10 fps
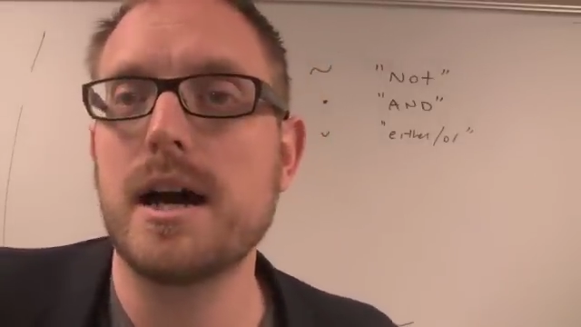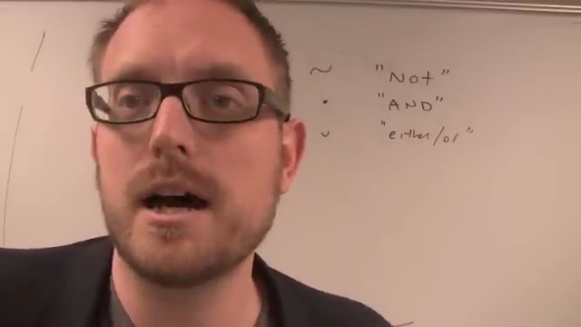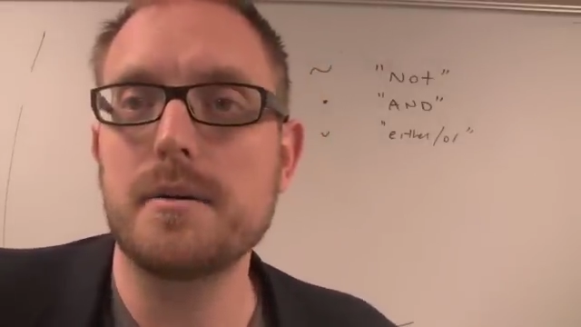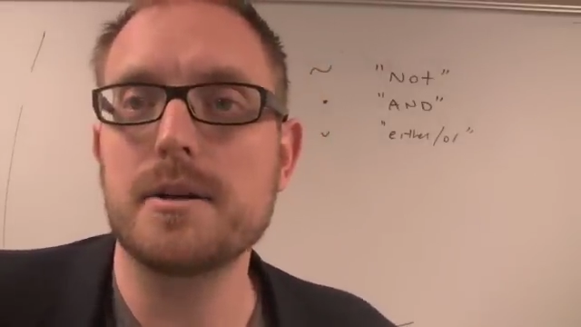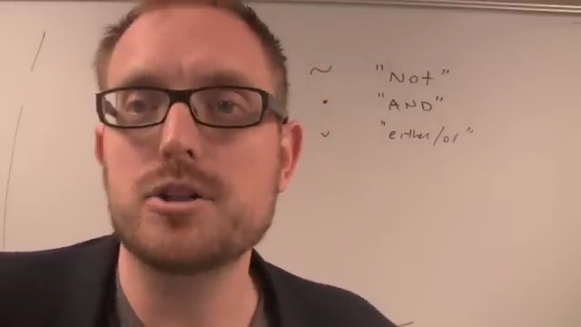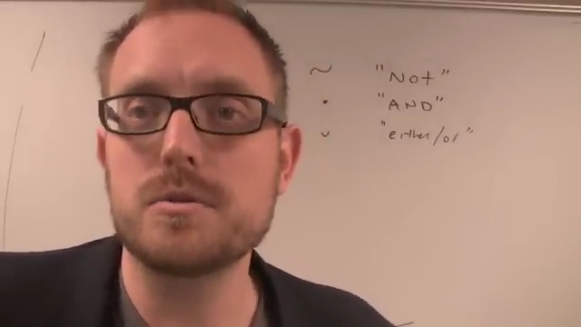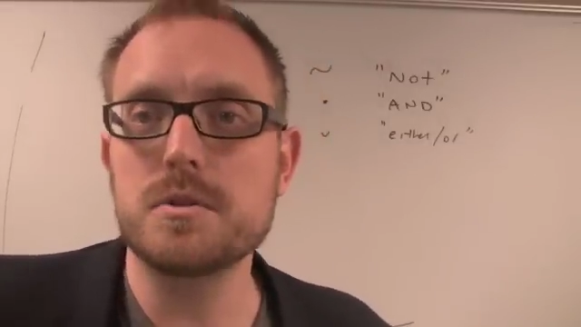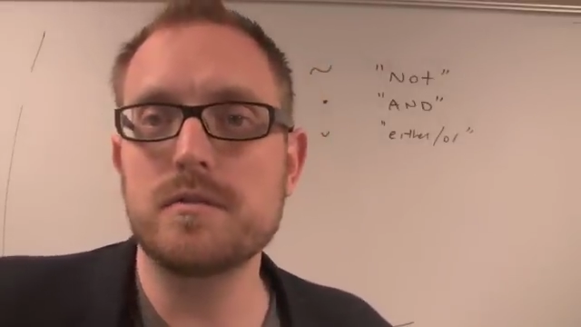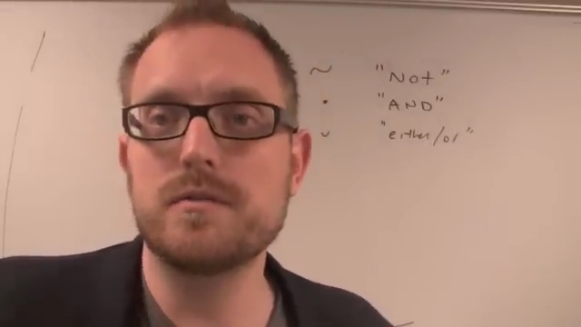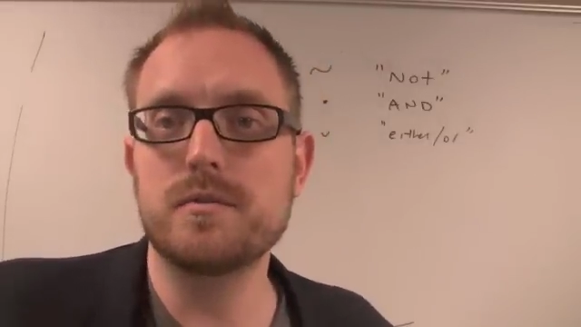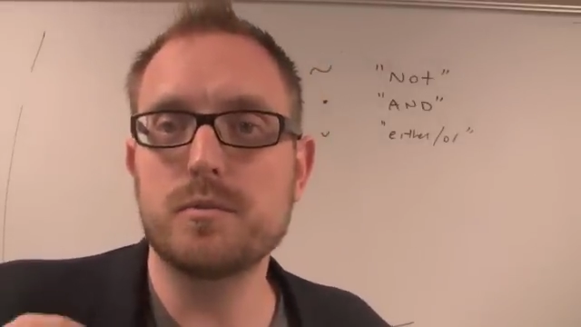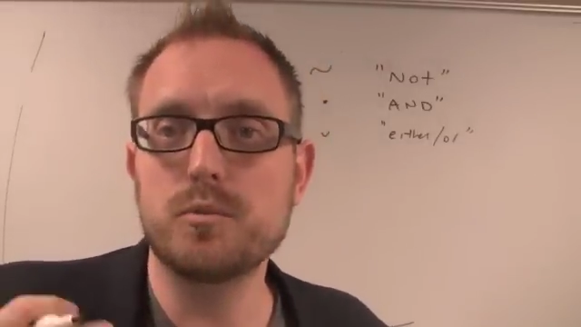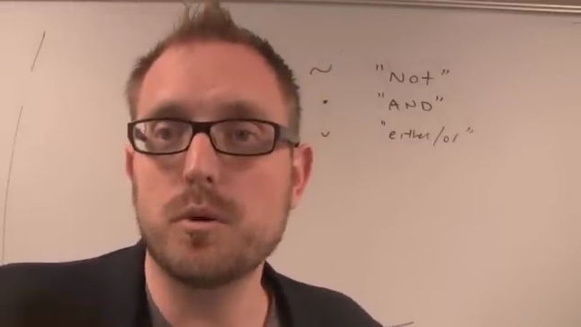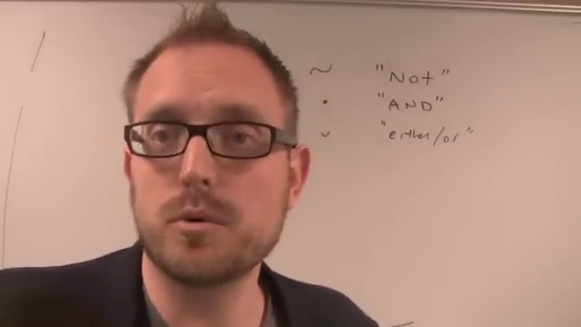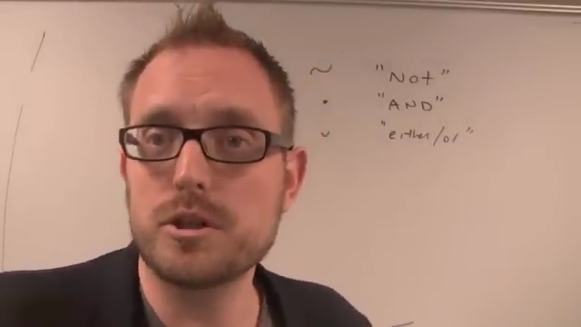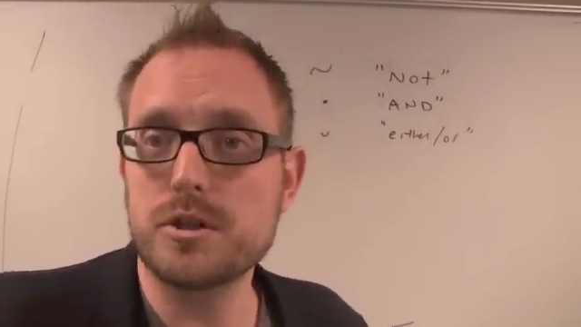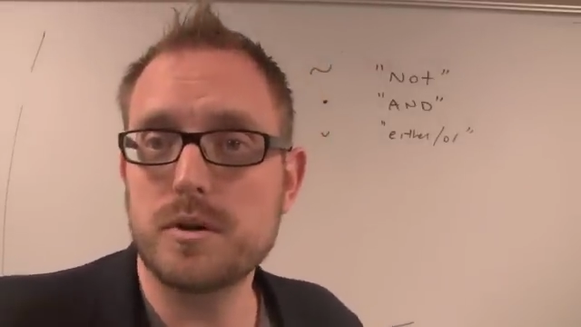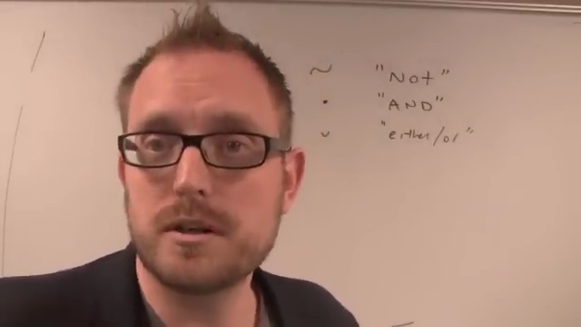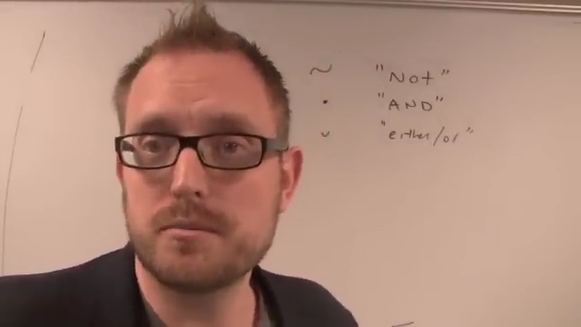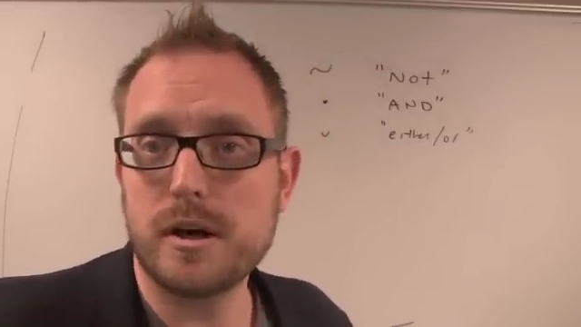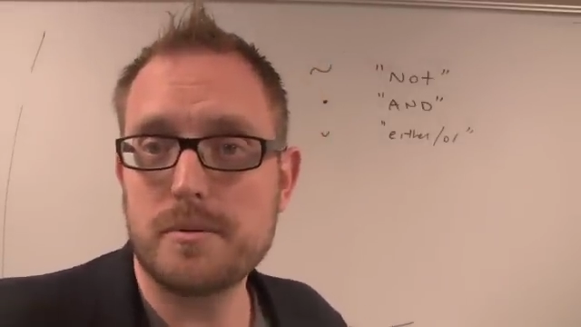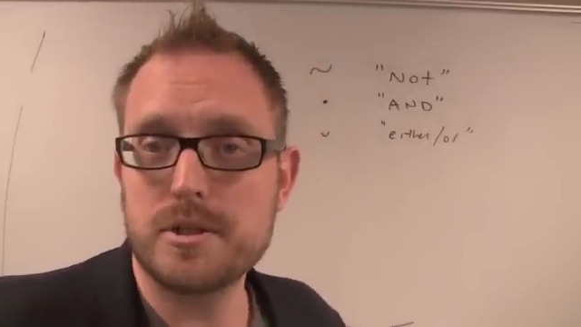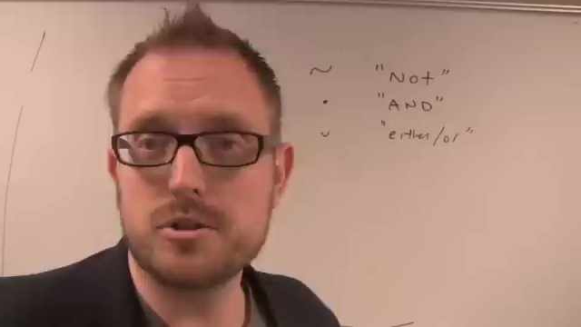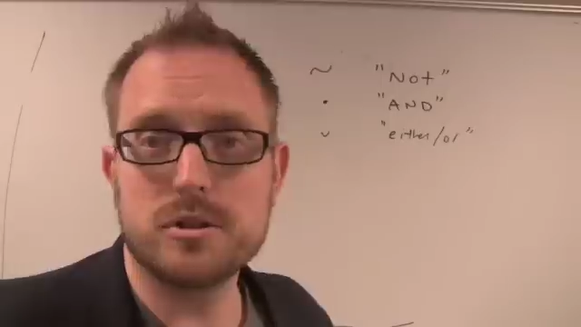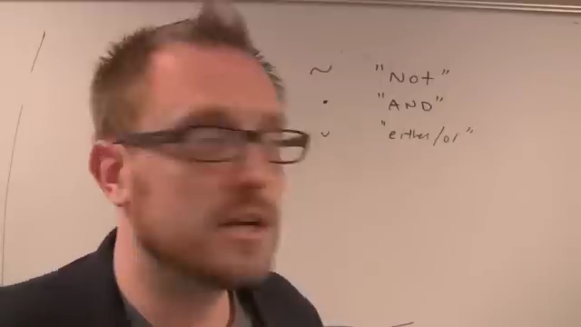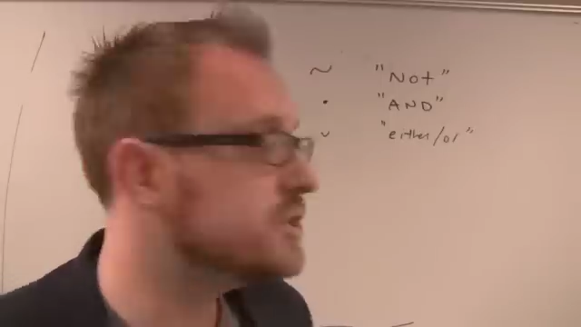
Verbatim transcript: Uh, in terms of what we're doing in propositional